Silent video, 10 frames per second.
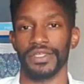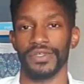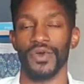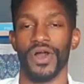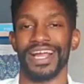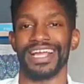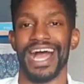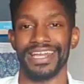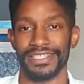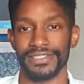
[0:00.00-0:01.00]
You are a
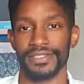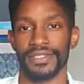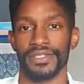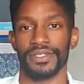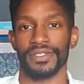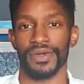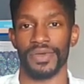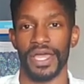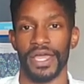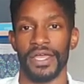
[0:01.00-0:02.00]
goddess,
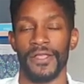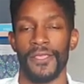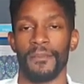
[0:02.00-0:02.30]
okay?